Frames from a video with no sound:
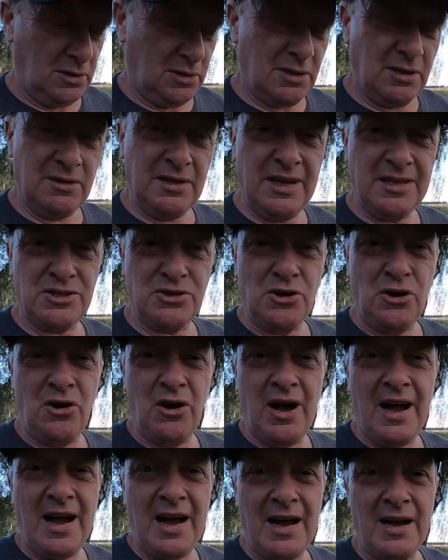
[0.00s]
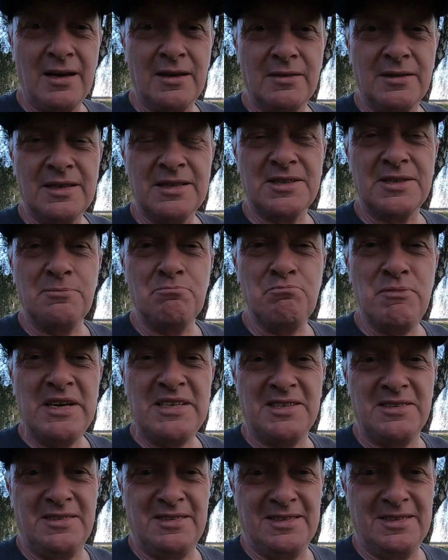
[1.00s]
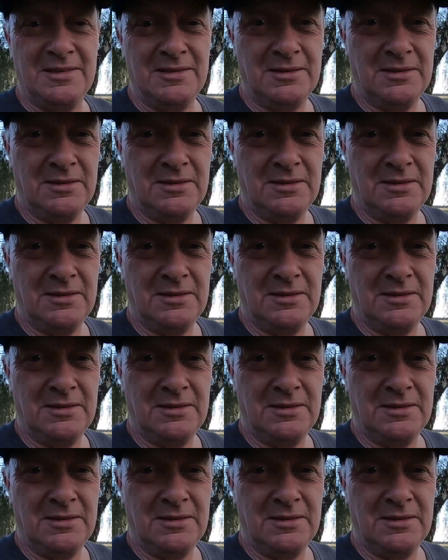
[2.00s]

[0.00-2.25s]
said, "That's not a hat, that's a mitten."